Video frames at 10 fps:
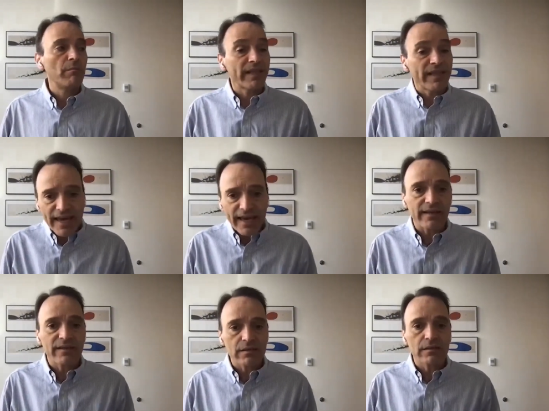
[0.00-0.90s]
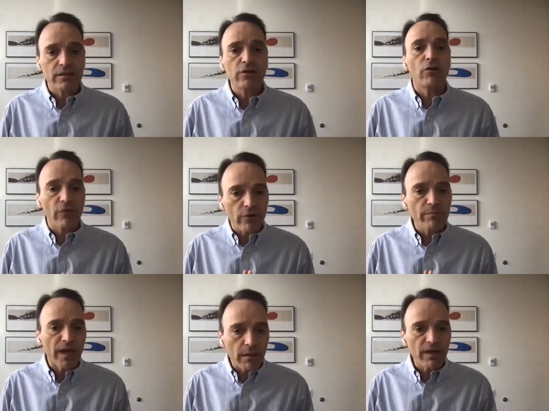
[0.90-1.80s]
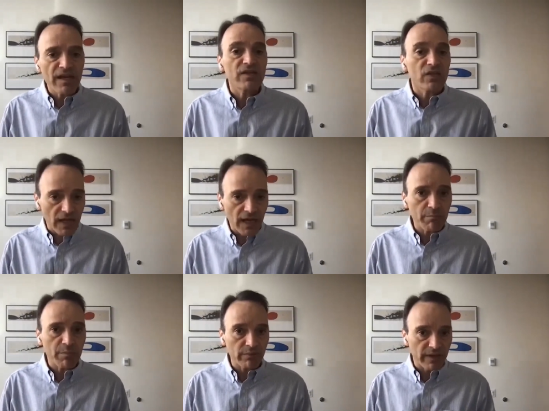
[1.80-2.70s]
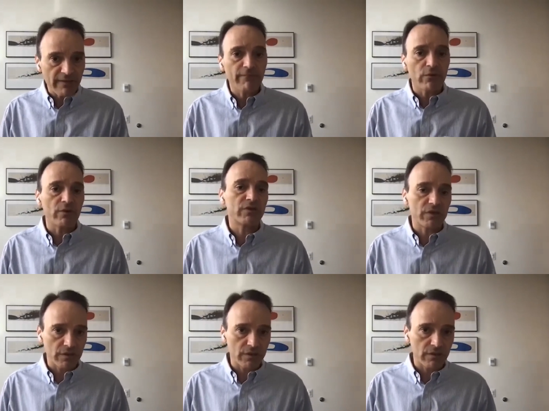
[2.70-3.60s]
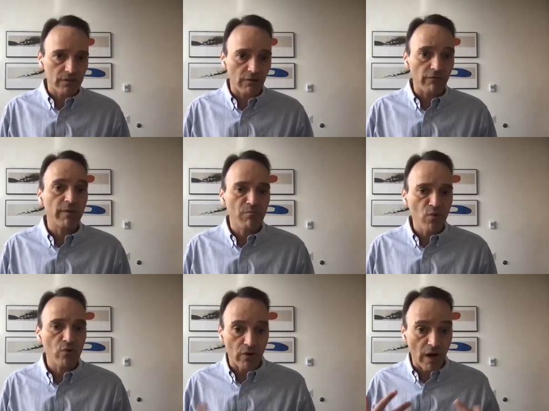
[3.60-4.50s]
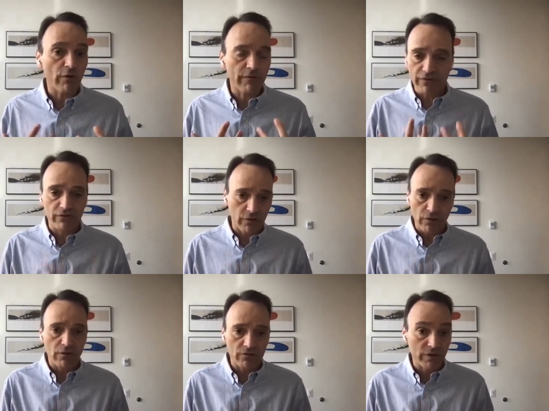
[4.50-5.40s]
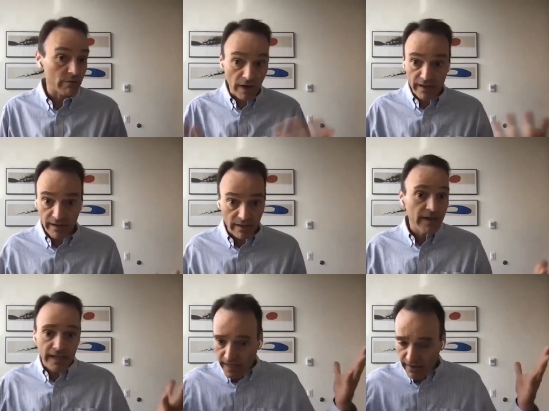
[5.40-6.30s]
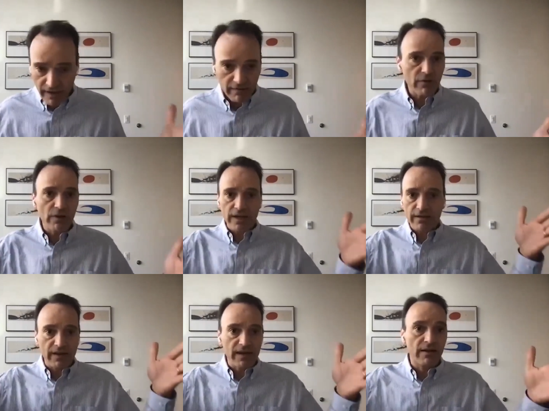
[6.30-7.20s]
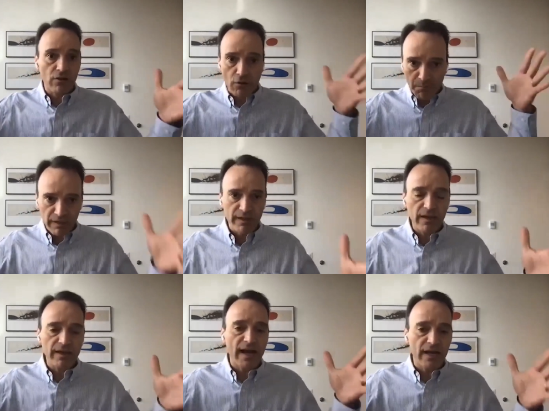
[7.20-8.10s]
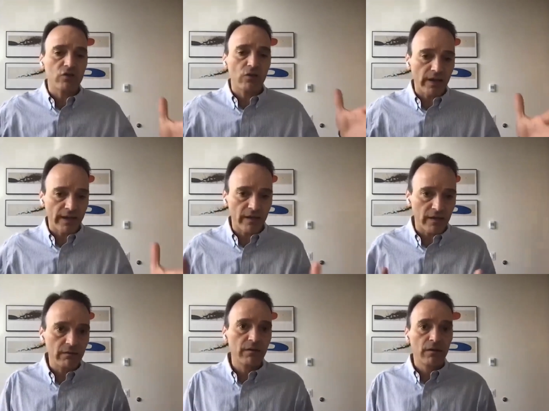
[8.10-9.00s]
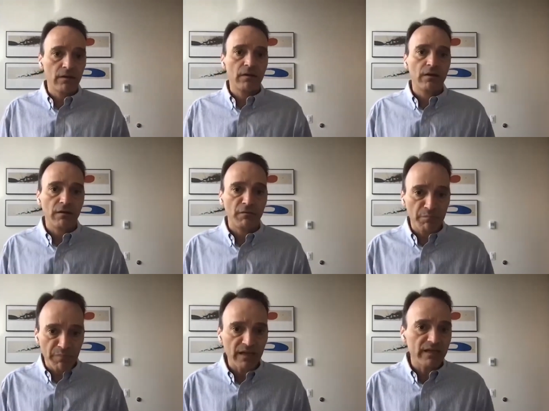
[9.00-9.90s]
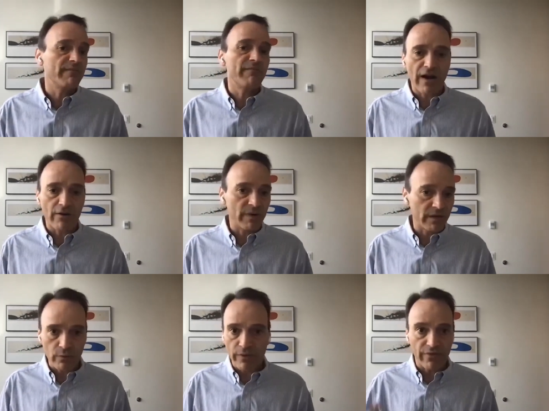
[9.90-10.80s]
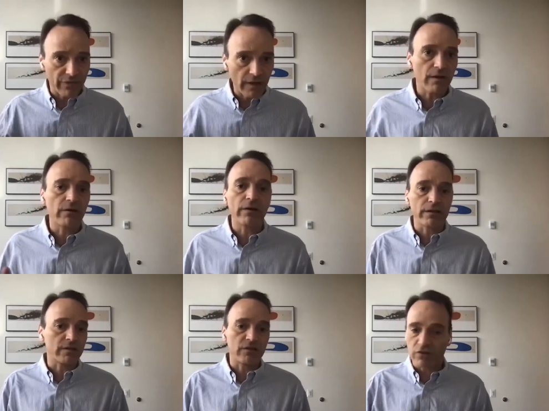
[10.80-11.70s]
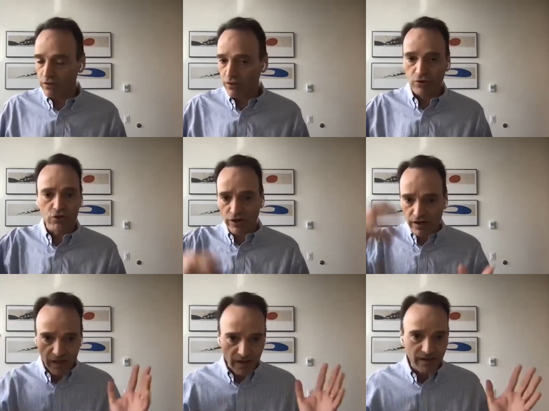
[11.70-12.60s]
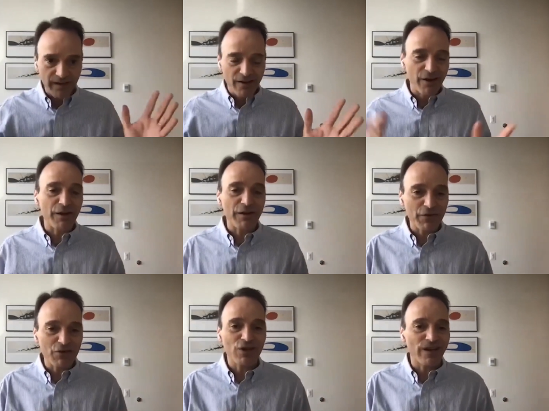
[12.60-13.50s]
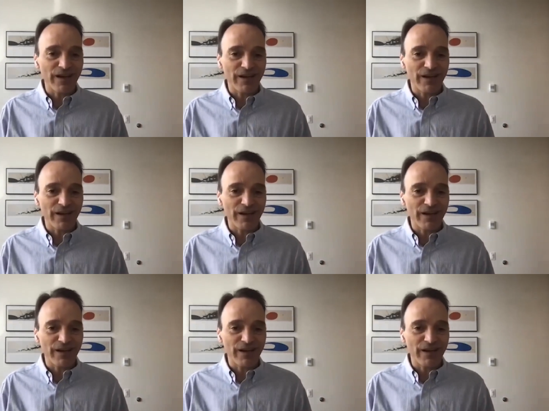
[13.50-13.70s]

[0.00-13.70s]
But yet, you know, there may be inescapable influences of the moon on our physiology, right? That even if you live in a completely isolated built environment with thick curtains, you know, turning the artificial